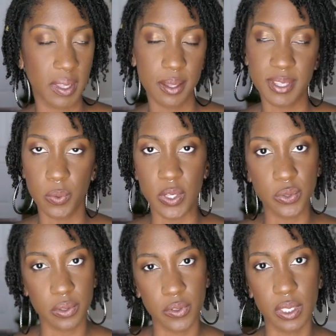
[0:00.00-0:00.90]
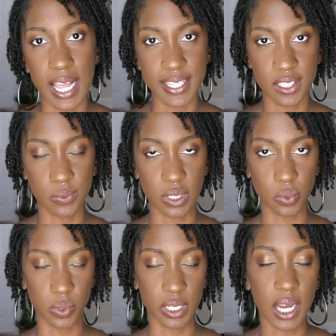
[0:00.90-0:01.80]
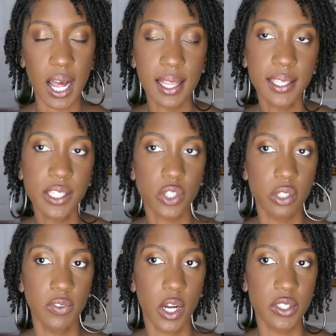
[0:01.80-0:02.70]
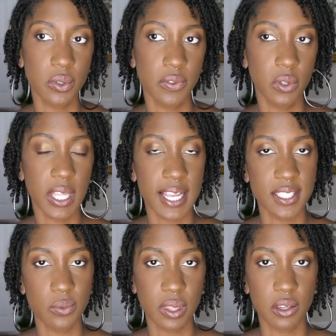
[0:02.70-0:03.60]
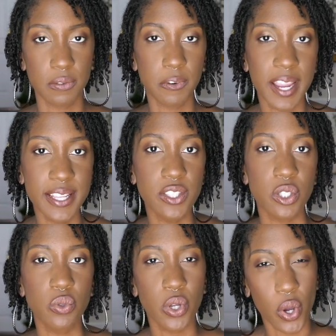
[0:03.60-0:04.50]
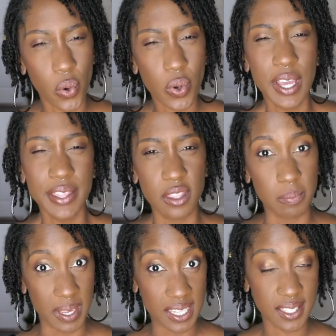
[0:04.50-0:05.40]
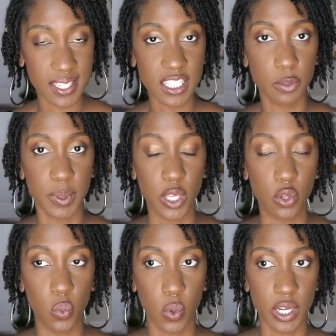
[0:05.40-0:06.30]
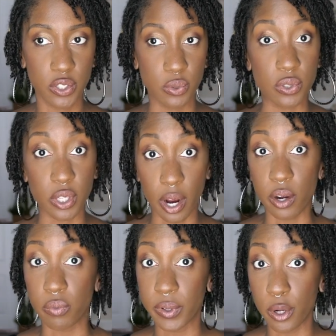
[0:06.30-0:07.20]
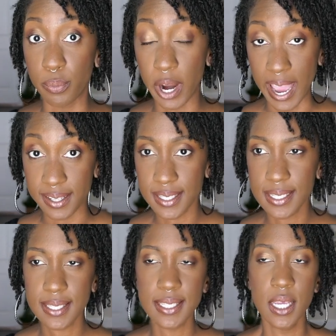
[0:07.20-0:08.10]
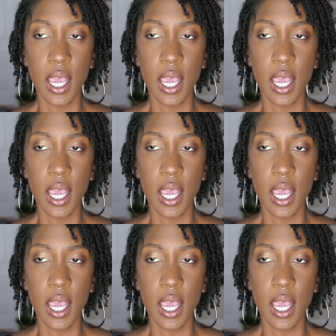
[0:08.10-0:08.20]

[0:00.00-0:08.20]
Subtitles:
maybe went to a few classes when you were in college, or you've gone to a few classes with your friends, you know the basics, but you want to start a real practice.